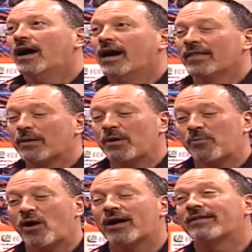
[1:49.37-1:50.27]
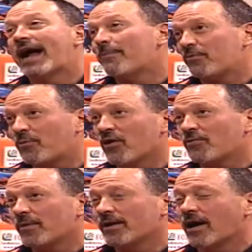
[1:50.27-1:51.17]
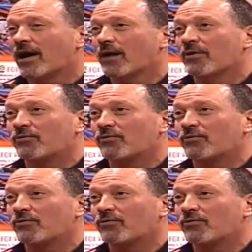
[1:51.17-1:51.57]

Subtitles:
Then we bought a top sportsman car,